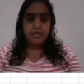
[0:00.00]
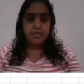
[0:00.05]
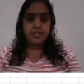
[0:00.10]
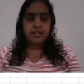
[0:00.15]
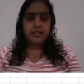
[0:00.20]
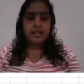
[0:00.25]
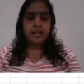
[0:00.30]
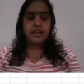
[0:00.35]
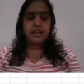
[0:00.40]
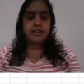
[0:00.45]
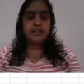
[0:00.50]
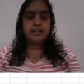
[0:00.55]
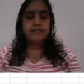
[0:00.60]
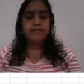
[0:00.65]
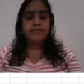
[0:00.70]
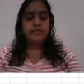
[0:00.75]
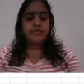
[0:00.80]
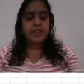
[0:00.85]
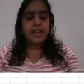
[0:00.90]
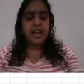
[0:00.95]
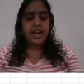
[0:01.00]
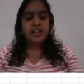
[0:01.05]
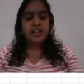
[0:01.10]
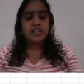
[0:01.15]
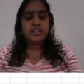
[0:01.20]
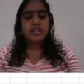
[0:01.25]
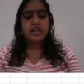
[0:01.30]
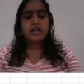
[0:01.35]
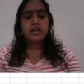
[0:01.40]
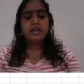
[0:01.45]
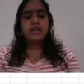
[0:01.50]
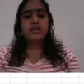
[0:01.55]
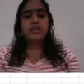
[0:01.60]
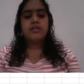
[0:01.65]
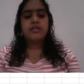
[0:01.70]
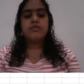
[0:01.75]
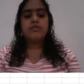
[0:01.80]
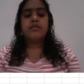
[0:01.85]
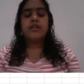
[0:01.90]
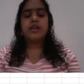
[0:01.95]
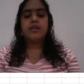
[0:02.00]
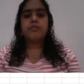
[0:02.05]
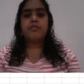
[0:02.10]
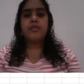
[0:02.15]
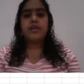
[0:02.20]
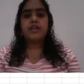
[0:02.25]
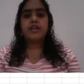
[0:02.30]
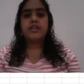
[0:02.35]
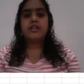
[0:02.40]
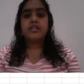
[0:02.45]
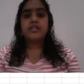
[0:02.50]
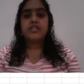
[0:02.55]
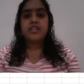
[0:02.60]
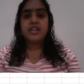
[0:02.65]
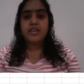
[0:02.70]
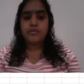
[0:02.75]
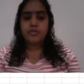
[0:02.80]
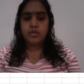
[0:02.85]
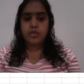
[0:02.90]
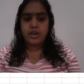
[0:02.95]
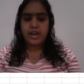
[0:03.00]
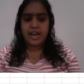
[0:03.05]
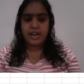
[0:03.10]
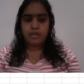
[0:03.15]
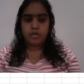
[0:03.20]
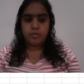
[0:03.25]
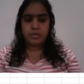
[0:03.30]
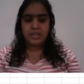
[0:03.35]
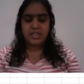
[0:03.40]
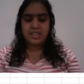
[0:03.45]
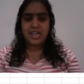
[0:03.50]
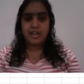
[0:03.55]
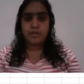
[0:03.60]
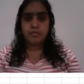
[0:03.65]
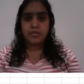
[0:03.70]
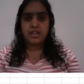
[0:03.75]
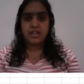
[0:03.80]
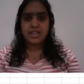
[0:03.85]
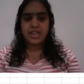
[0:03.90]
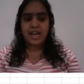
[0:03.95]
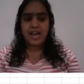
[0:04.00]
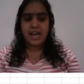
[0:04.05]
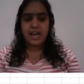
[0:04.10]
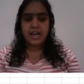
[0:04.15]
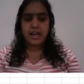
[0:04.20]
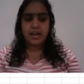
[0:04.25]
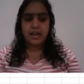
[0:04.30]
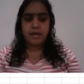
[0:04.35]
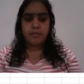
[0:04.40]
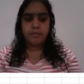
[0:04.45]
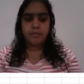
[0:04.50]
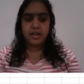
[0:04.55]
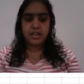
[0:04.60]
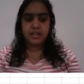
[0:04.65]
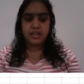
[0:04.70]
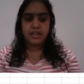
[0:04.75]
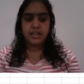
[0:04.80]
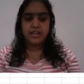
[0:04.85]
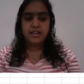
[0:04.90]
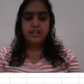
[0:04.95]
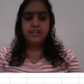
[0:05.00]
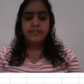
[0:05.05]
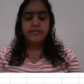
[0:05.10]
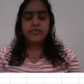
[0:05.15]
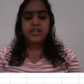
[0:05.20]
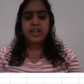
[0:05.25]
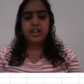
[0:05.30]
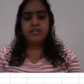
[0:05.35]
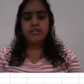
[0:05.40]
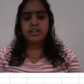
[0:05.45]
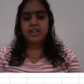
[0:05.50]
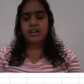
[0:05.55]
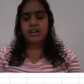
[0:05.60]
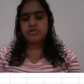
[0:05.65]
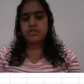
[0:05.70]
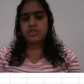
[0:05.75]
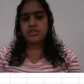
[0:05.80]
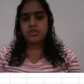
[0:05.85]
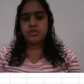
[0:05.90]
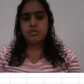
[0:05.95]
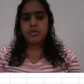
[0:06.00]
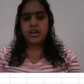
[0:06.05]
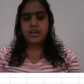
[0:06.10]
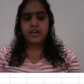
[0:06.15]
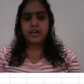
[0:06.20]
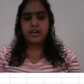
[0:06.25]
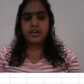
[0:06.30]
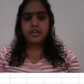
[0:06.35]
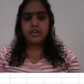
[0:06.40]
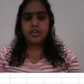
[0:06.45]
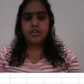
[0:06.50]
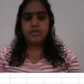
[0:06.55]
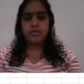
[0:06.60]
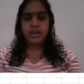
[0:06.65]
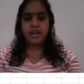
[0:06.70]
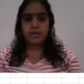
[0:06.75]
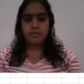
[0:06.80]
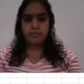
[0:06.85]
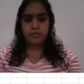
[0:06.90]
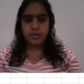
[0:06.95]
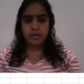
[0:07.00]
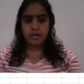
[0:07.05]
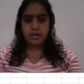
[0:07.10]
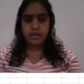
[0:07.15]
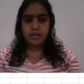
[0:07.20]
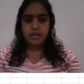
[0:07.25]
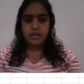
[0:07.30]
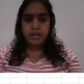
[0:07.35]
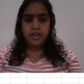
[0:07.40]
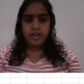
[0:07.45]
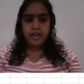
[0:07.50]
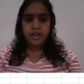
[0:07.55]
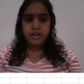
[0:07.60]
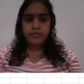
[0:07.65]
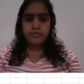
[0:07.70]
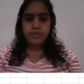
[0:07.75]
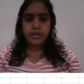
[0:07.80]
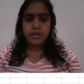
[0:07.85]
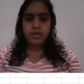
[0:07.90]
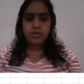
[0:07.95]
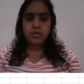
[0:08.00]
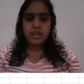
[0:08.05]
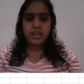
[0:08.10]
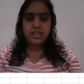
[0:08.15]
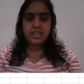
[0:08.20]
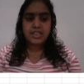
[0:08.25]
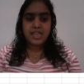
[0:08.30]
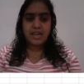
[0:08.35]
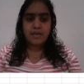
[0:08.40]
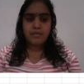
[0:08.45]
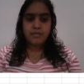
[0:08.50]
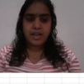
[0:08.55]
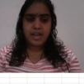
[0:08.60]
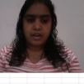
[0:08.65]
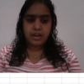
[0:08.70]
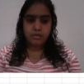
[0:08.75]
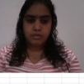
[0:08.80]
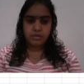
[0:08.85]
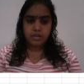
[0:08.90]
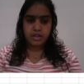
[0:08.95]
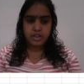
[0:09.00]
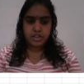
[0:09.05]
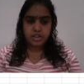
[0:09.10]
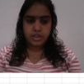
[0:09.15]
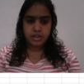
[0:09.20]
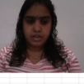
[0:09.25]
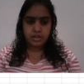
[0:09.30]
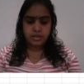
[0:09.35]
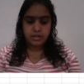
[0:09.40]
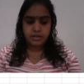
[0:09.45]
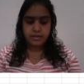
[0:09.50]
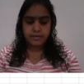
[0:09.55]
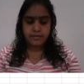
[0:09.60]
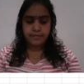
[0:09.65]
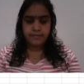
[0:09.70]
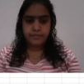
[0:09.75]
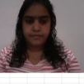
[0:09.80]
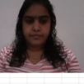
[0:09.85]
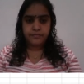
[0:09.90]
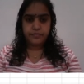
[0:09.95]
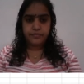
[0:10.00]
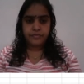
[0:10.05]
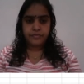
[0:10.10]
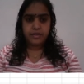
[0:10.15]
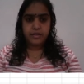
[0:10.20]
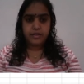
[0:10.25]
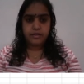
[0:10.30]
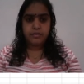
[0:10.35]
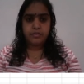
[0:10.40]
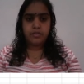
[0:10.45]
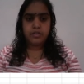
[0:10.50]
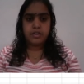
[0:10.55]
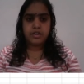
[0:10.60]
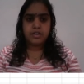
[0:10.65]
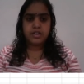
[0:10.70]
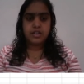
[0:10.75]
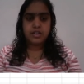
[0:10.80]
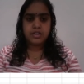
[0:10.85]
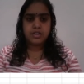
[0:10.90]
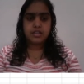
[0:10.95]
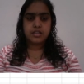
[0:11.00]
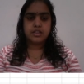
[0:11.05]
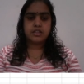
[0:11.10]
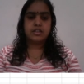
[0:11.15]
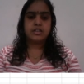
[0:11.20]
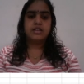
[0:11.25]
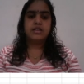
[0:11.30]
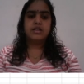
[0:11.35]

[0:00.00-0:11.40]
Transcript: then additional 1.34 lakh rupees that means uh, monthly 11200 you can put if we do the same calculation for this